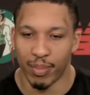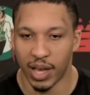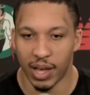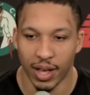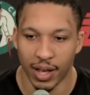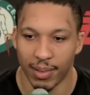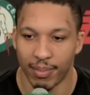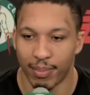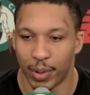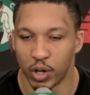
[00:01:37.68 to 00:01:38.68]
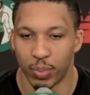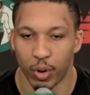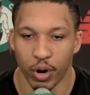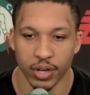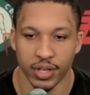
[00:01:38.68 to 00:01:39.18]
big um, post
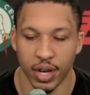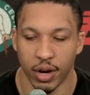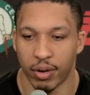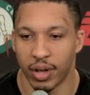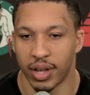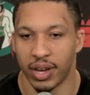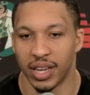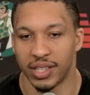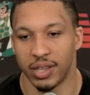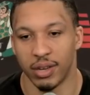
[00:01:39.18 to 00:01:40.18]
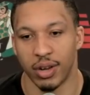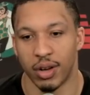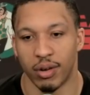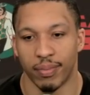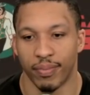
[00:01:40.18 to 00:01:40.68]
board. So next thing you
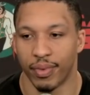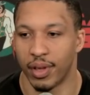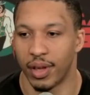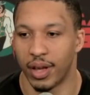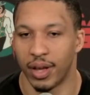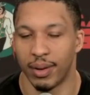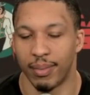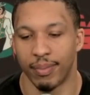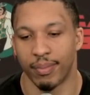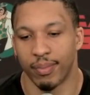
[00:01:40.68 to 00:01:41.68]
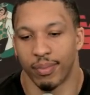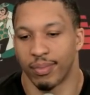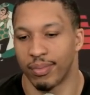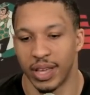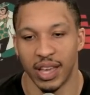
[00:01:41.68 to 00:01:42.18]
know, um,
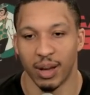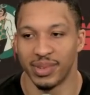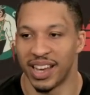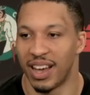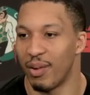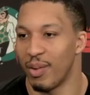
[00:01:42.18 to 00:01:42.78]
he comes out.